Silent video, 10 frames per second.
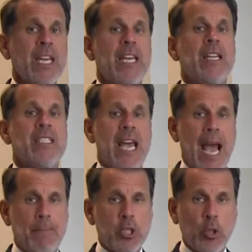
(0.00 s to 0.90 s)
It is
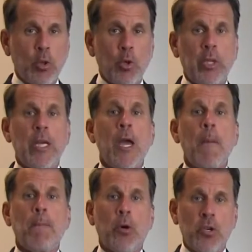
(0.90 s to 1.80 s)
absolutely,
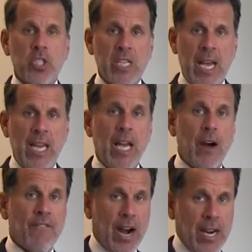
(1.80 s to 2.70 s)
per se,
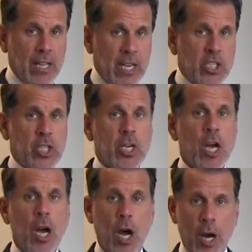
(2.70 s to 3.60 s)
a violation
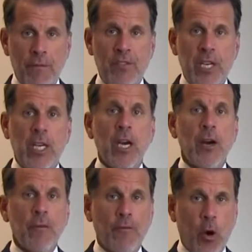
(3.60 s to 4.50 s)
of the
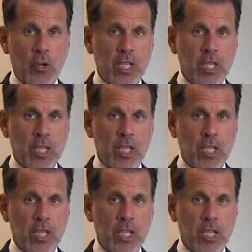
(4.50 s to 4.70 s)
False